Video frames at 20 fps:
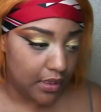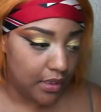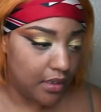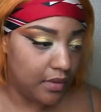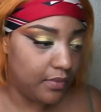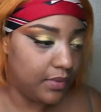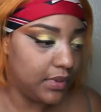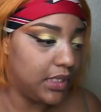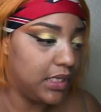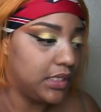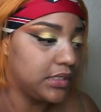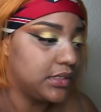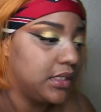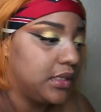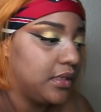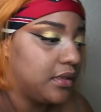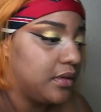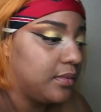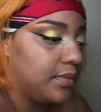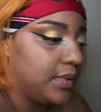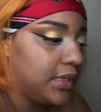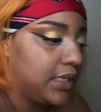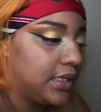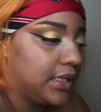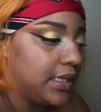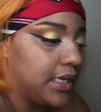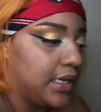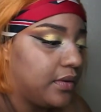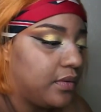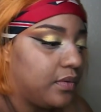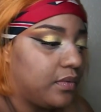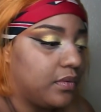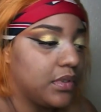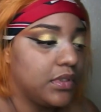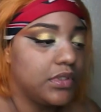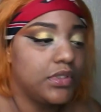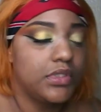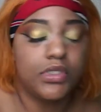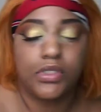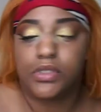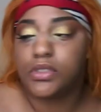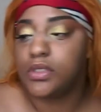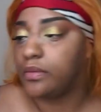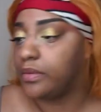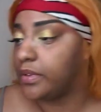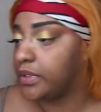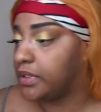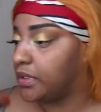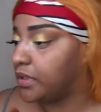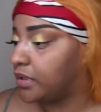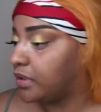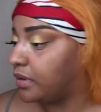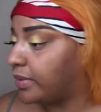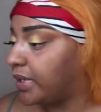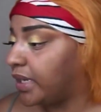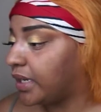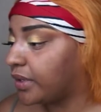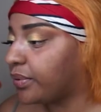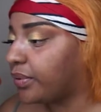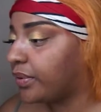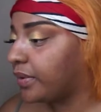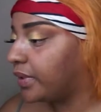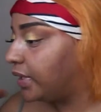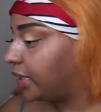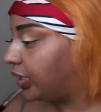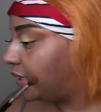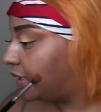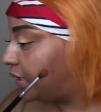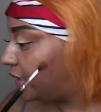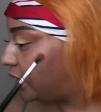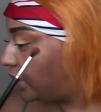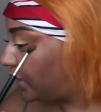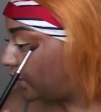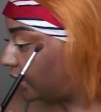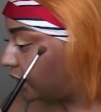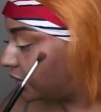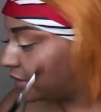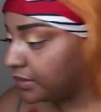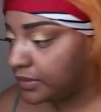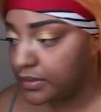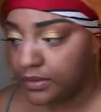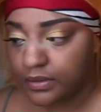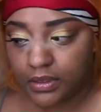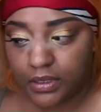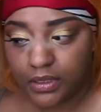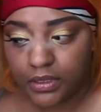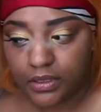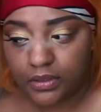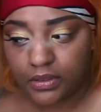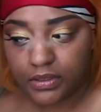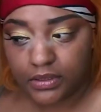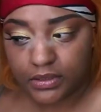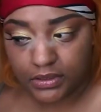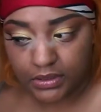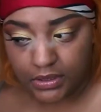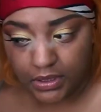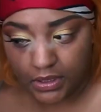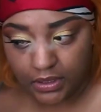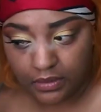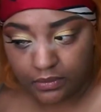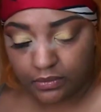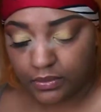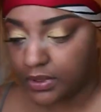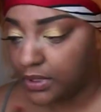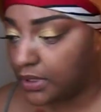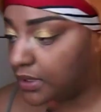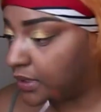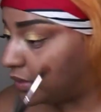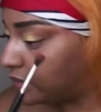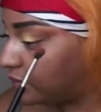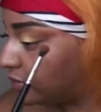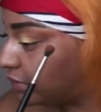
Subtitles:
And we lost a little bit of that orange, so we're going to go back in, and you can see it really